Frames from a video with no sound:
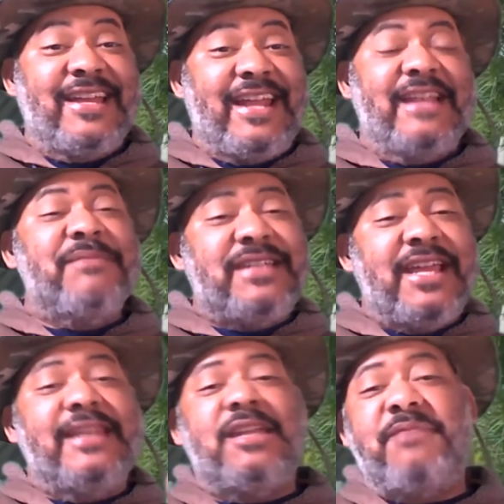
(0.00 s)
Now, let me
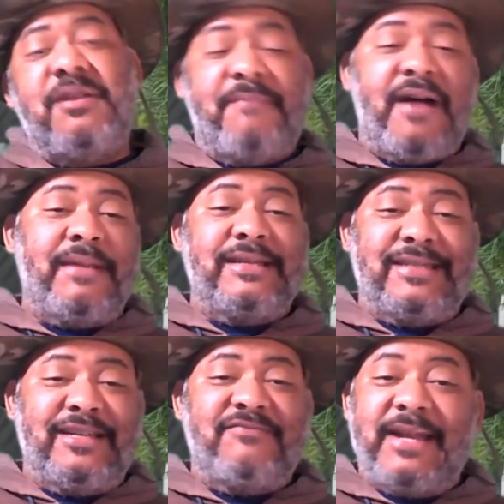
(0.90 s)
tell you a little bit about
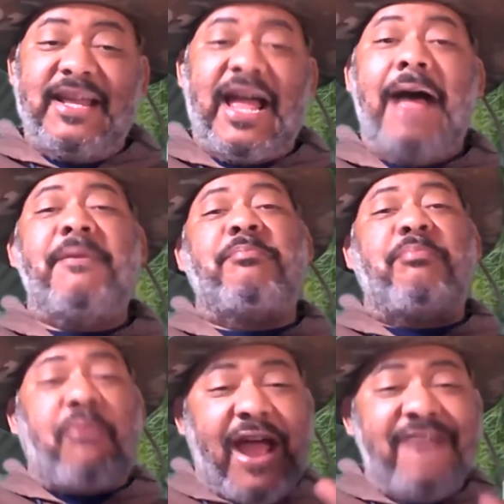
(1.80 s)
myself. I'm a
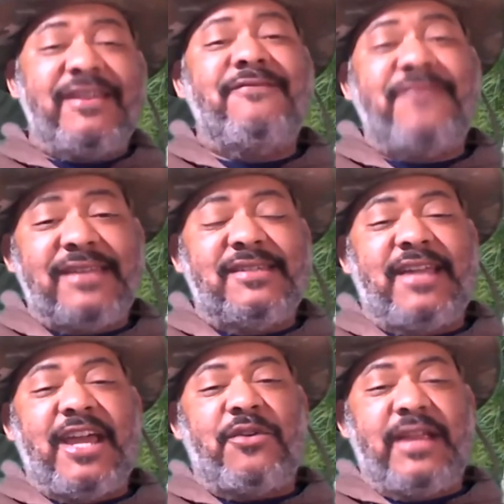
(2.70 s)
private
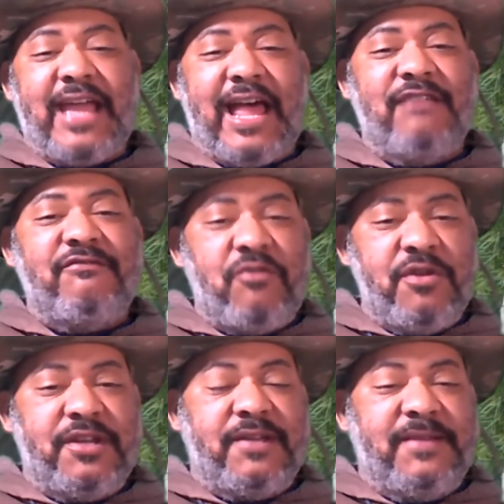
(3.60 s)
investigator in
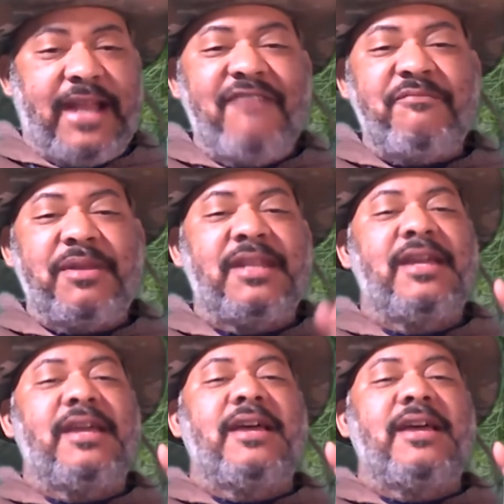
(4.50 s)
California, and I've been